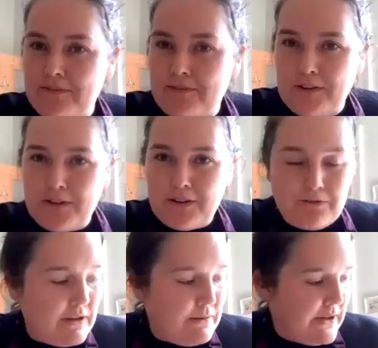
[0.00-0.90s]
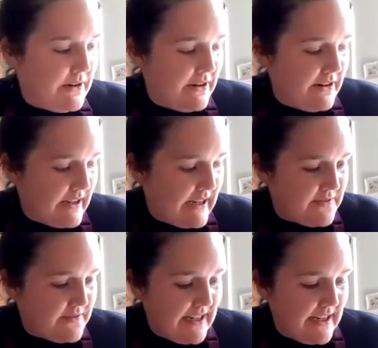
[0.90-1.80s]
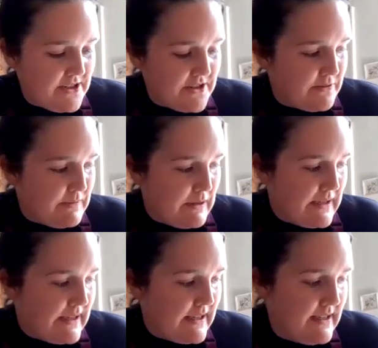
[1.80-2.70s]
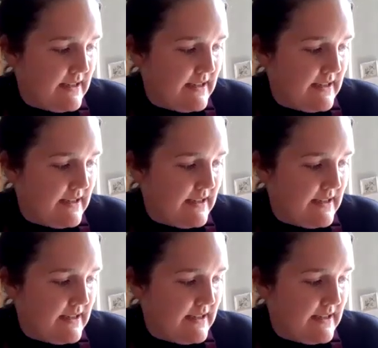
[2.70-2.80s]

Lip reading: you a creamier kind of texture, maybe.